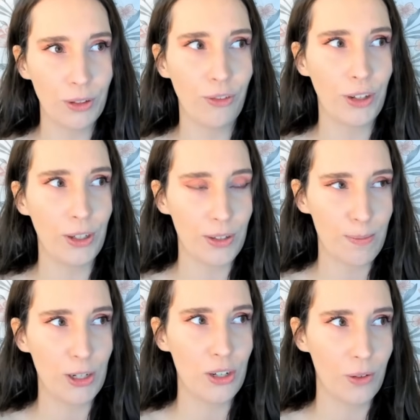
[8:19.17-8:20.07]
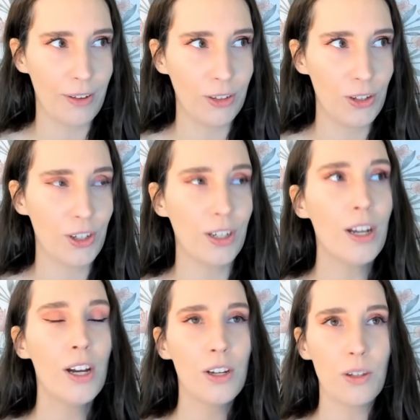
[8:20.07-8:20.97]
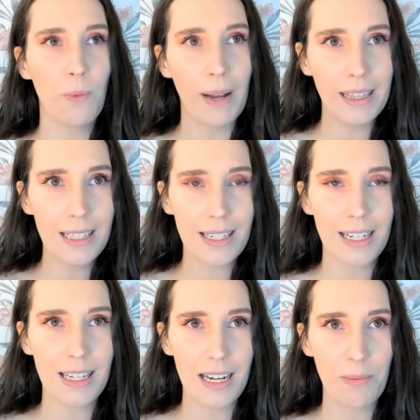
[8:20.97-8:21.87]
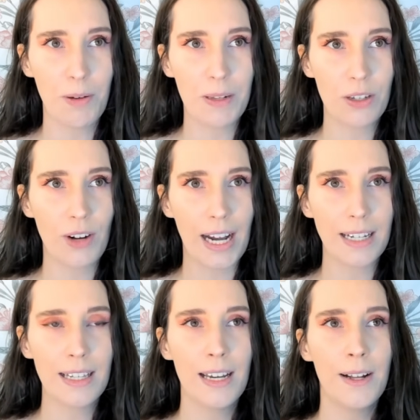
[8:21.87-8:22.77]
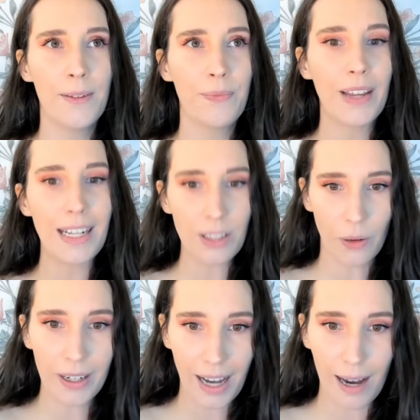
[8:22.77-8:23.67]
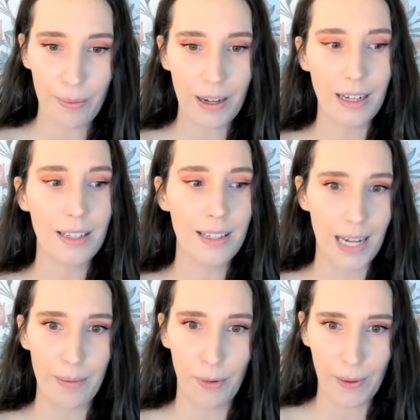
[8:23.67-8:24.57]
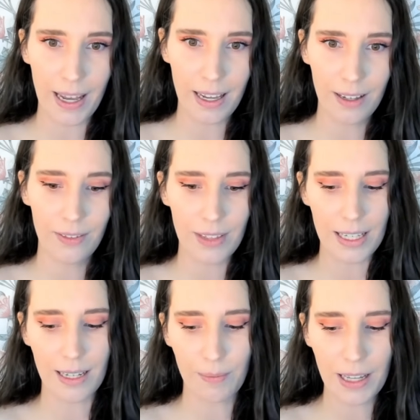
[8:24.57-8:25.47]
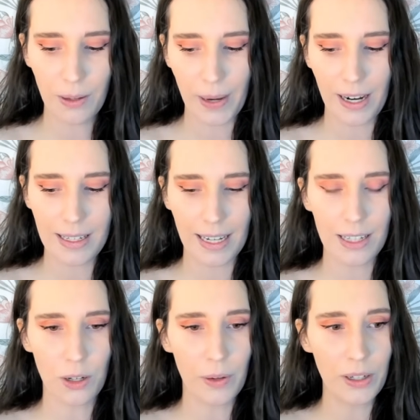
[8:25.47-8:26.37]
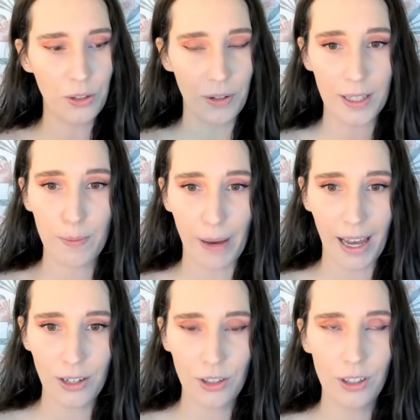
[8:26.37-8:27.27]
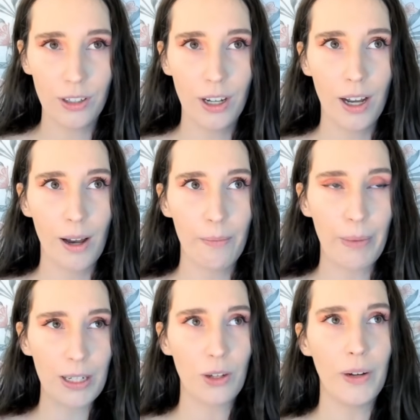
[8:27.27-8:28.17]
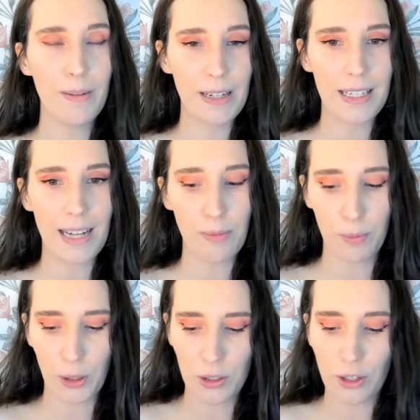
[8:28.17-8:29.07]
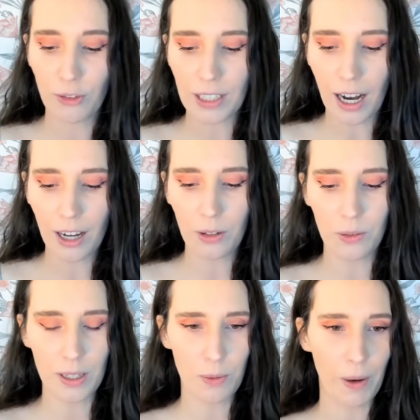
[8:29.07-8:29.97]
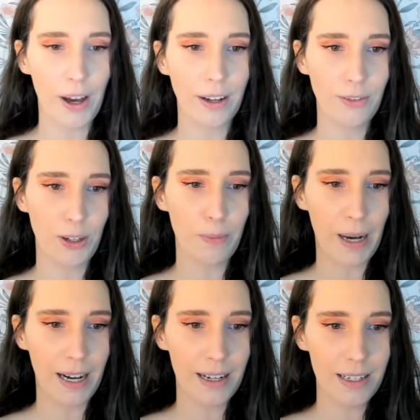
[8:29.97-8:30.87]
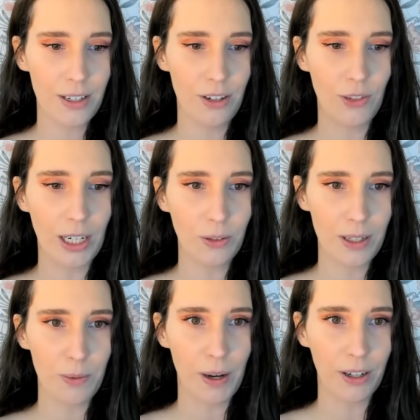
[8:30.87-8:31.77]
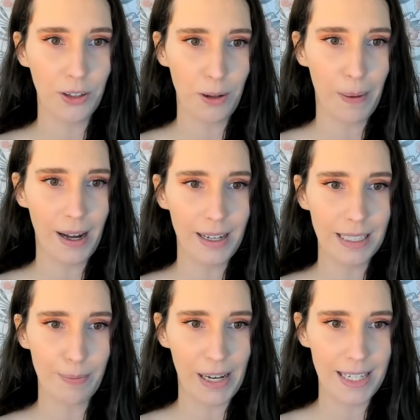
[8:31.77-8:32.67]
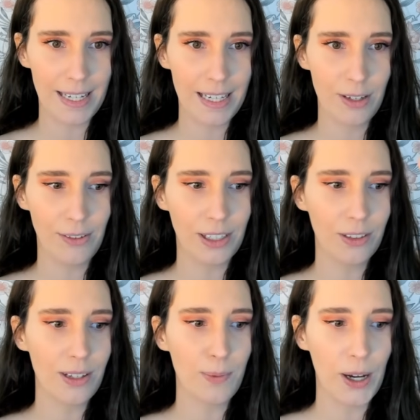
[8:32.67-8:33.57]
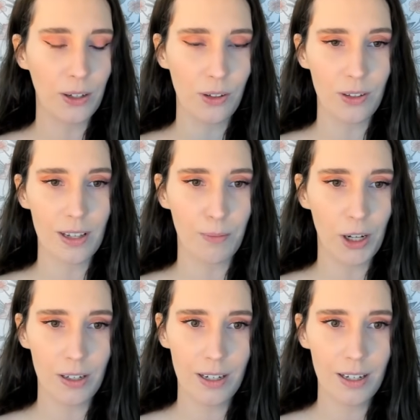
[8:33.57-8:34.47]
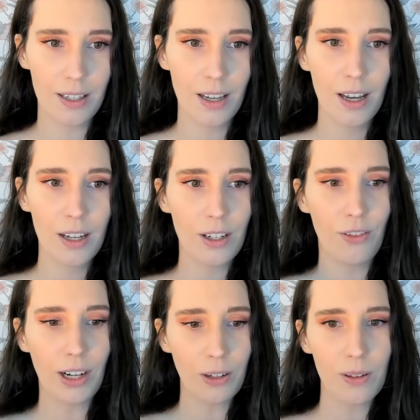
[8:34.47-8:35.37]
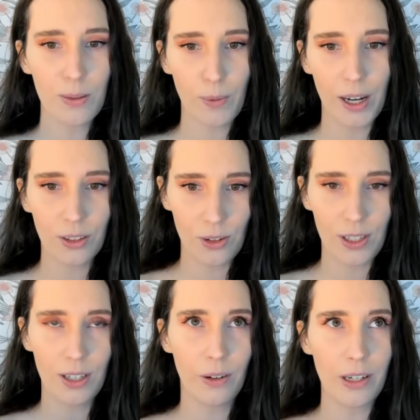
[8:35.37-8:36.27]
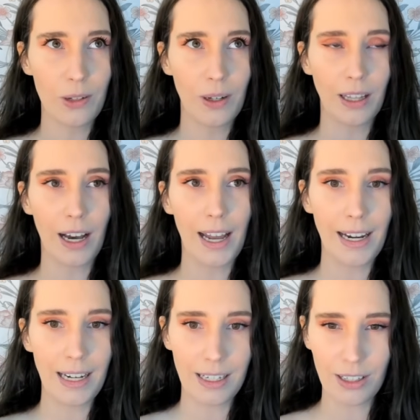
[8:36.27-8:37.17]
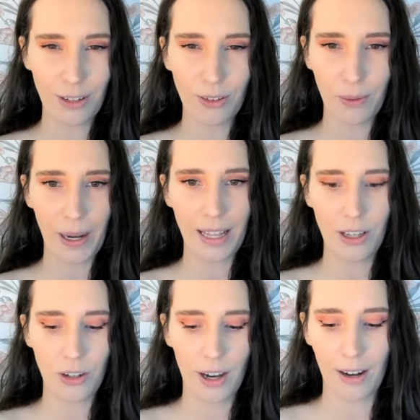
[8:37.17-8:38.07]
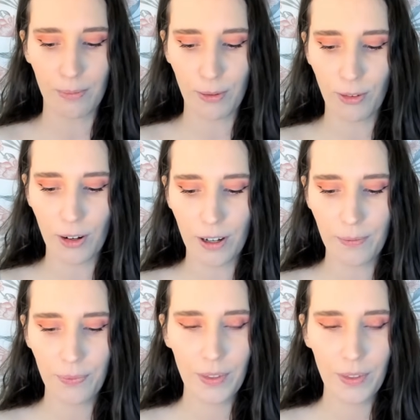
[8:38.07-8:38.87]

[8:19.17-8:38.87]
good for your spiritual evolution. So when this destiny moment strikes, it's going to happen in a stable way. There's something where it's like, it's going to expand you, but it's going to be stable because you've done all this work for your past. You've done all this work on your past, Pisces. You've done all this work on your subconscious. You've done all this work to heal and to align in a different way than you have before.